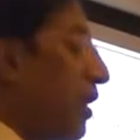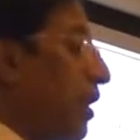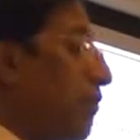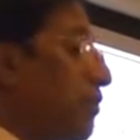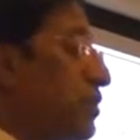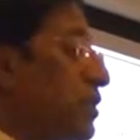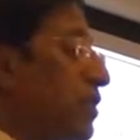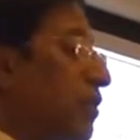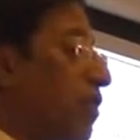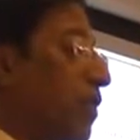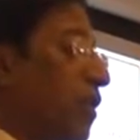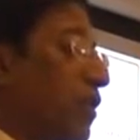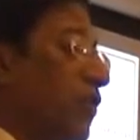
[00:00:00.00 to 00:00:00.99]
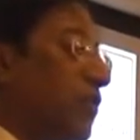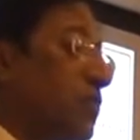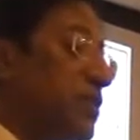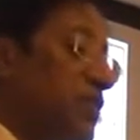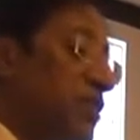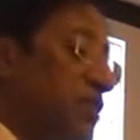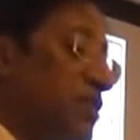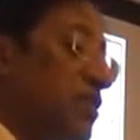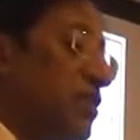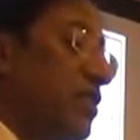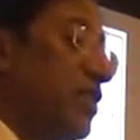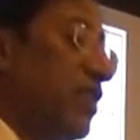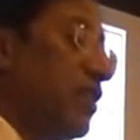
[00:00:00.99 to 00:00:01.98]
and efficient conduct of business.
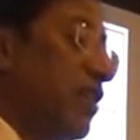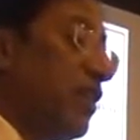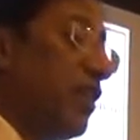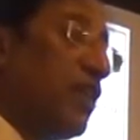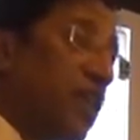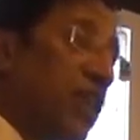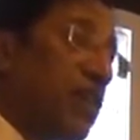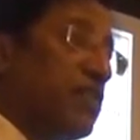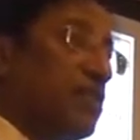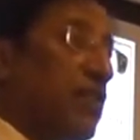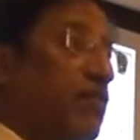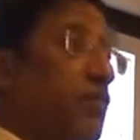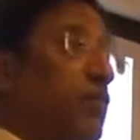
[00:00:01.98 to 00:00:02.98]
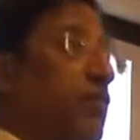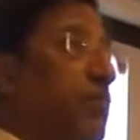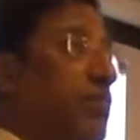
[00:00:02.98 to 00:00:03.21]
Directors have to